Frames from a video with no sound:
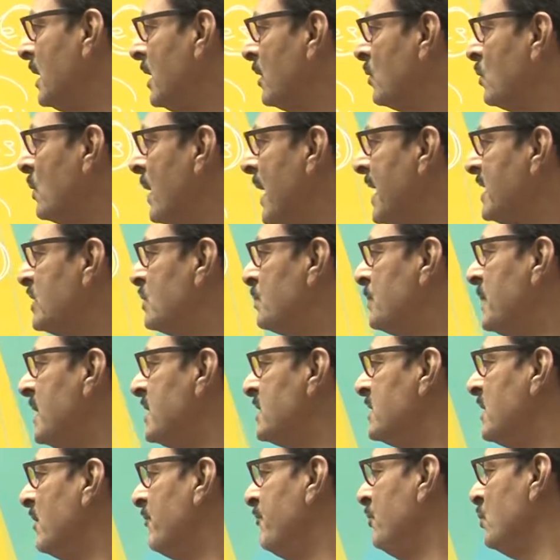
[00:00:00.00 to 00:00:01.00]
to express
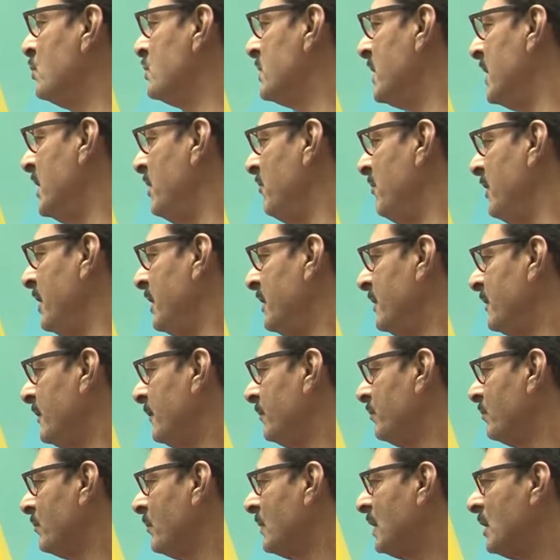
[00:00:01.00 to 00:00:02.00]
the future event.
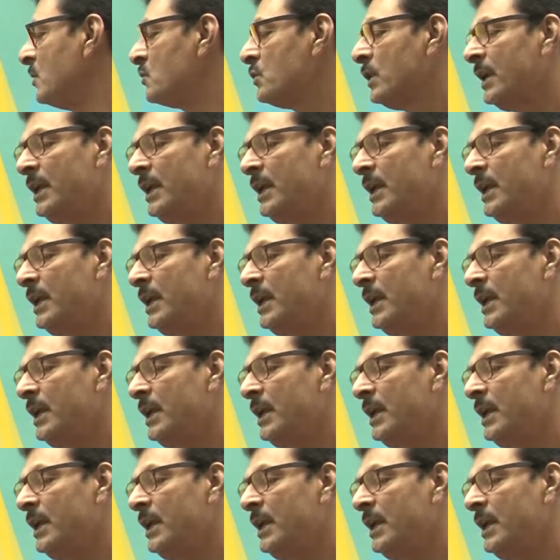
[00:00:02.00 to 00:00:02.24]
So,